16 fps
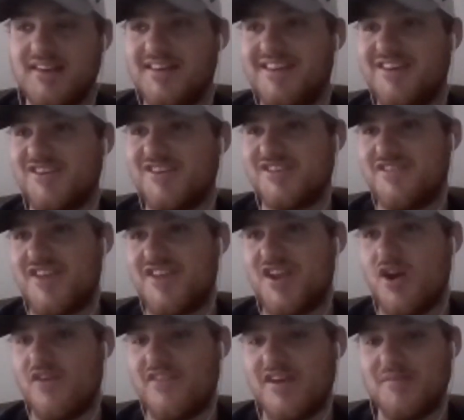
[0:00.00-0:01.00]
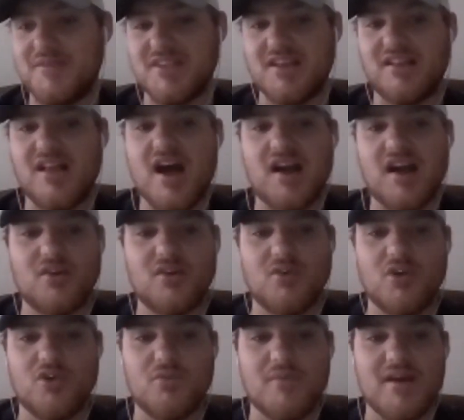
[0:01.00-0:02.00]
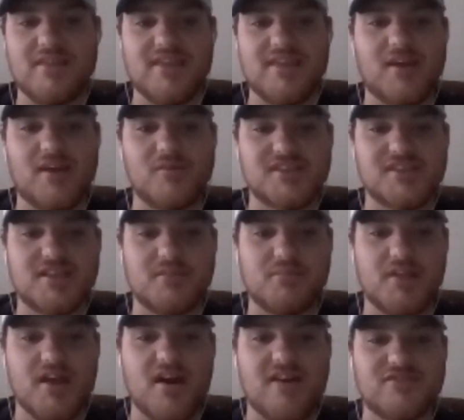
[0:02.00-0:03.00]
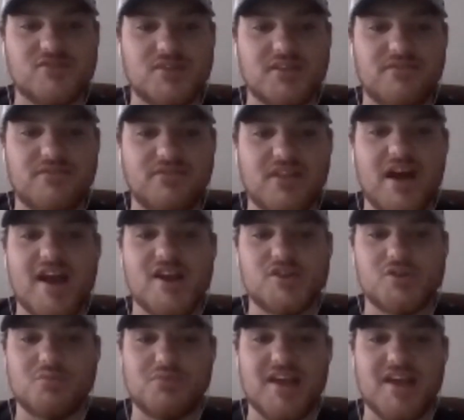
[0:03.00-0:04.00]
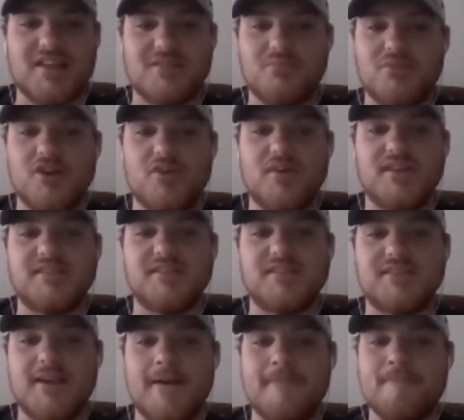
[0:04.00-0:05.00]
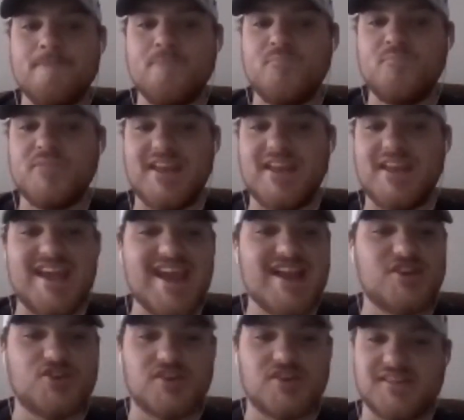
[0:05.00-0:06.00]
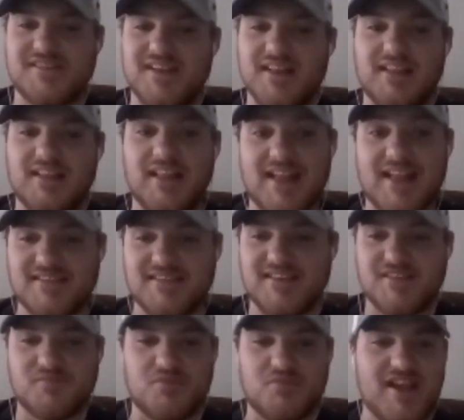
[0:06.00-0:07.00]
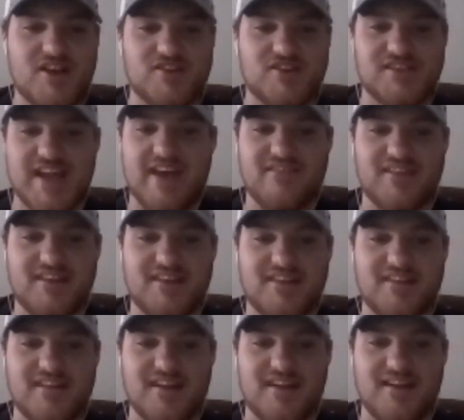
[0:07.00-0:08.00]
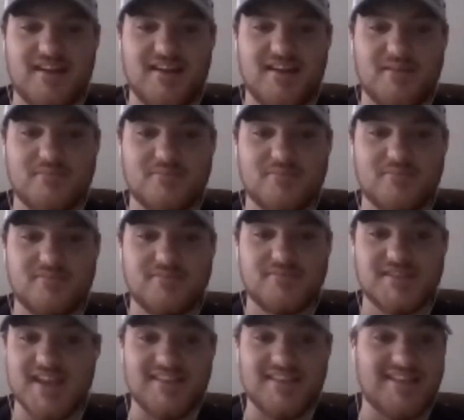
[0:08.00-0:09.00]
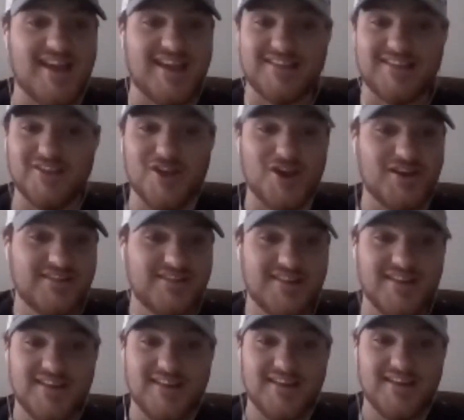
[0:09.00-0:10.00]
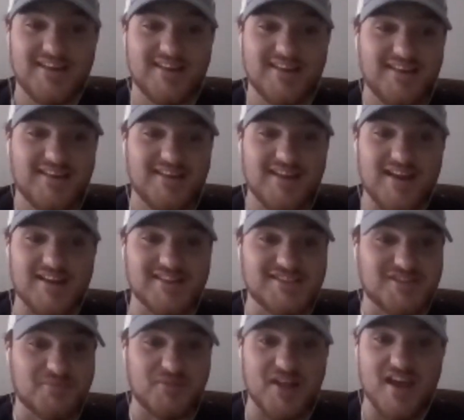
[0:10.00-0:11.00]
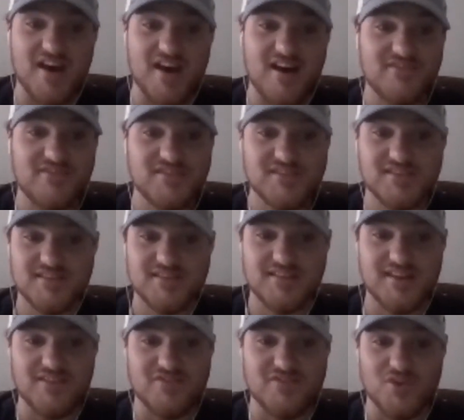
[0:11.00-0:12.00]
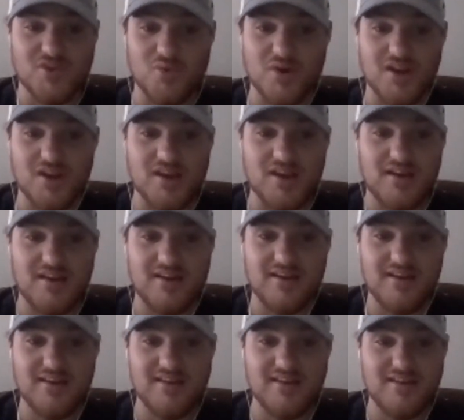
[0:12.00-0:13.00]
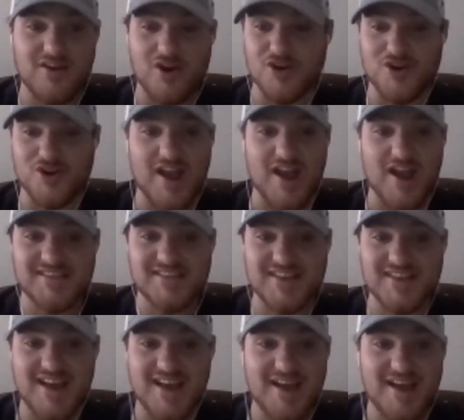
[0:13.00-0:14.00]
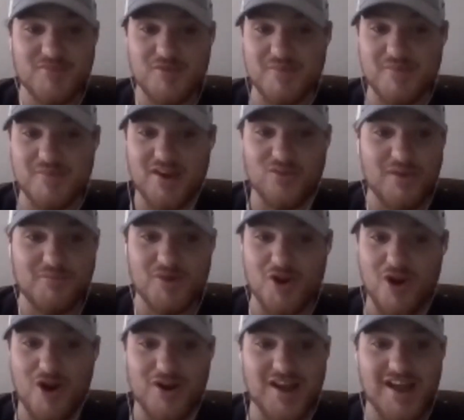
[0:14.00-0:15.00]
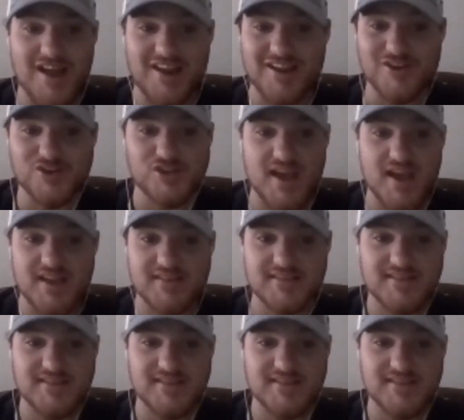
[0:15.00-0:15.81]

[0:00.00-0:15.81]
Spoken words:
There's a video of him in the locker room. I think it was in the playoffs when the Flyers were playing the Bruins, and he just lets his players have it, saying like, look, it's the playoffs. If you want to earn your ice time, you better rip your heart out of your chest.